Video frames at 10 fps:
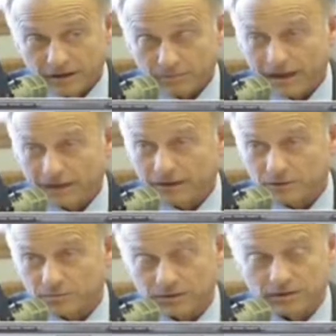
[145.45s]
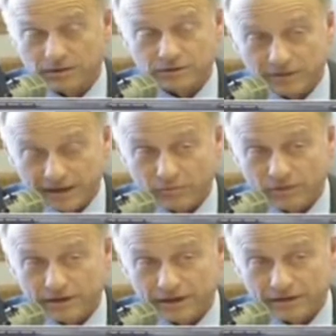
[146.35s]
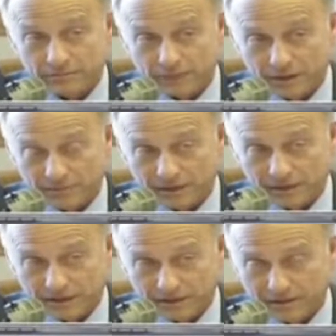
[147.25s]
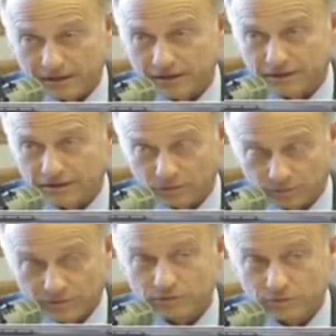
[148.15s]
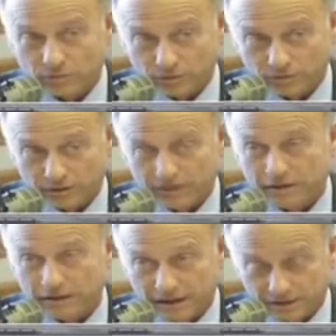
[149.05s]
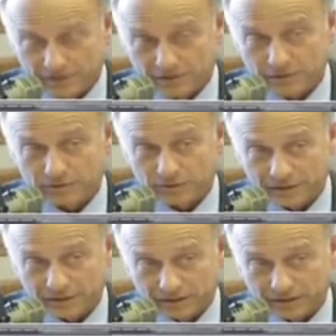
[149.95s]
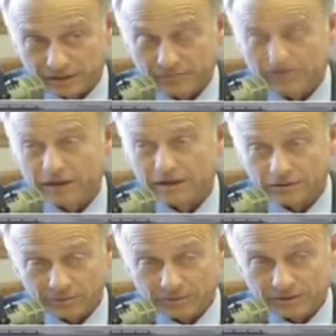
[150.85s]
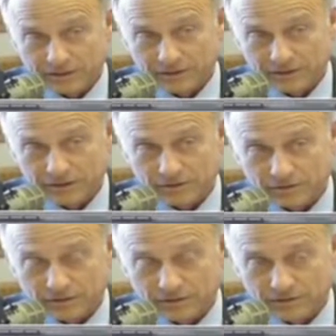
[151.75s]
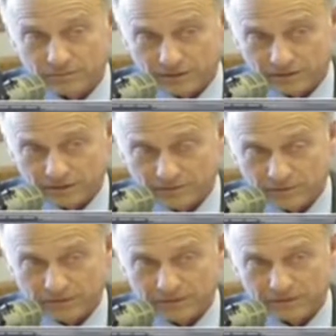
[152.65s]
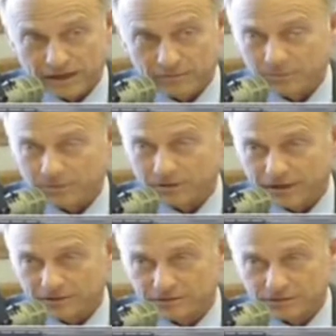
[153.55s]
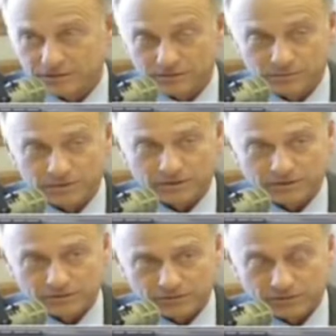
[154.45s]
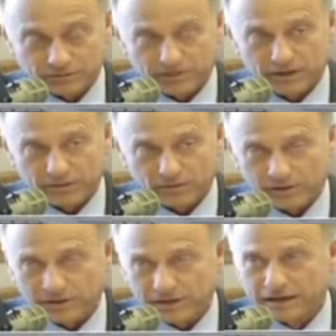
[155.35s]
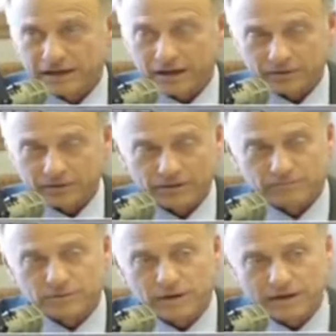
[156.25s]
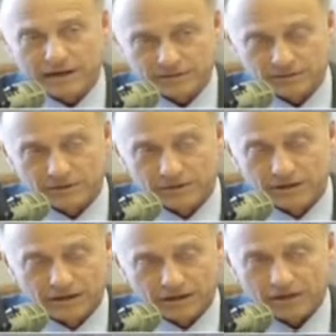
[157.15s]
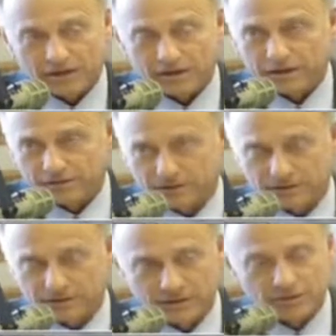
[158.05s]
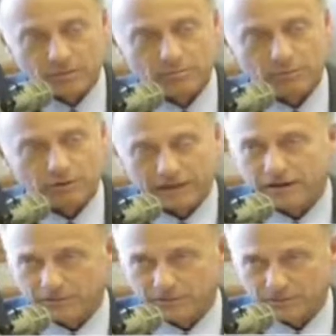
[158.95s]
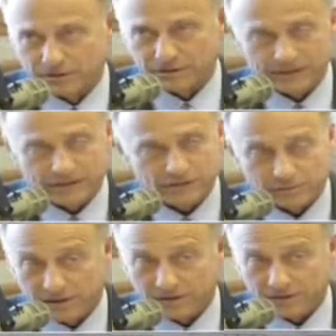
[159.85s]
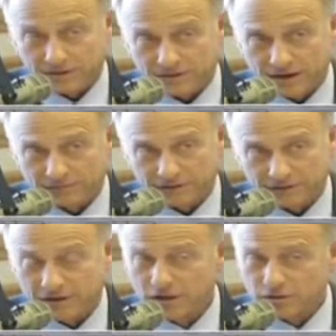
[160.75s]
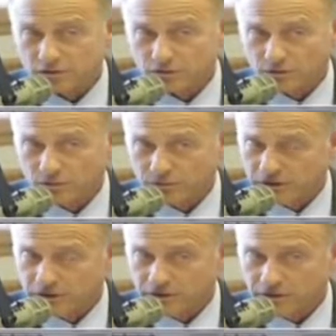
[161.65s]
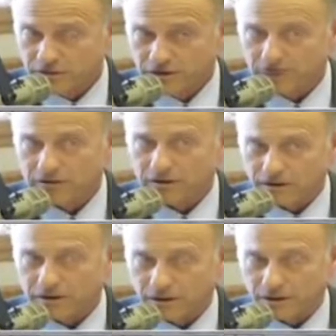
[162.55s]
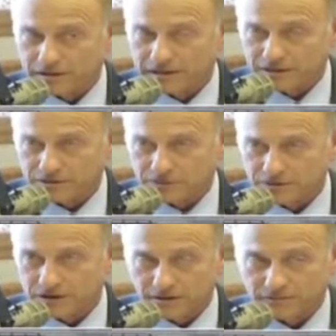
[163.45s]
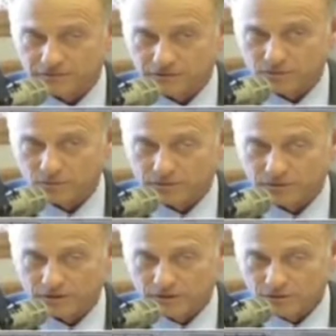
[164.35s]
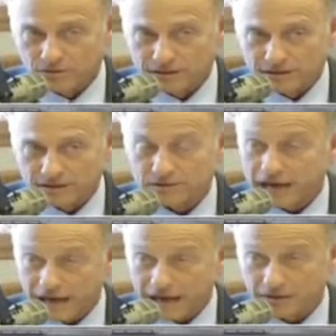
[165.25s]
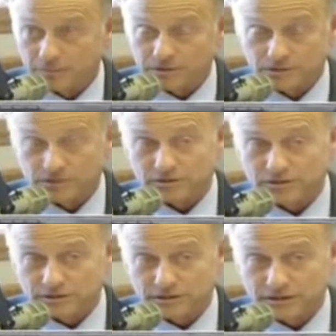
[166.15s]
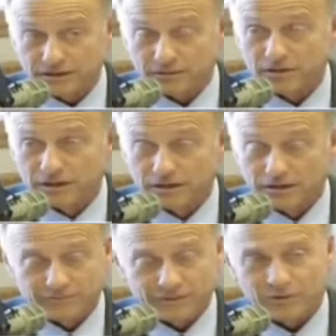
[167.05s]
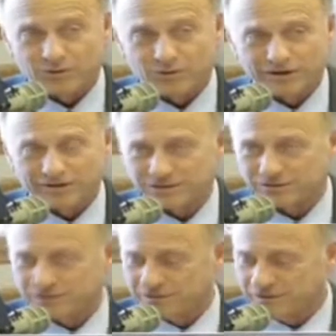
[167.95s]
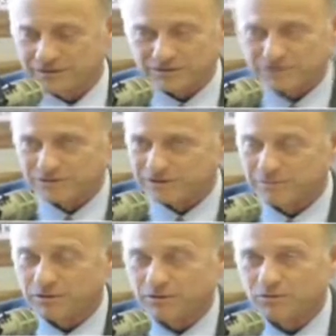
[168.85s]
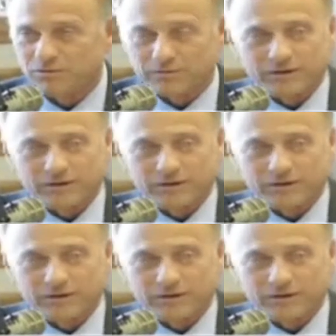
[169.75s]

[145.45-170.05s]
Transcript: It matters because they read a meaning into that in the rest of the world that has a special meaning to them. They'll be dancing in the streets because of his middle name. They'll be dancing in the streets because of who his father was and because of his posture that says pull out of the Middle East and pull out of this conflict. So there are implications that have to do with who he is and the position that he's taken. If he were strong on national defense and said, I'm going to go over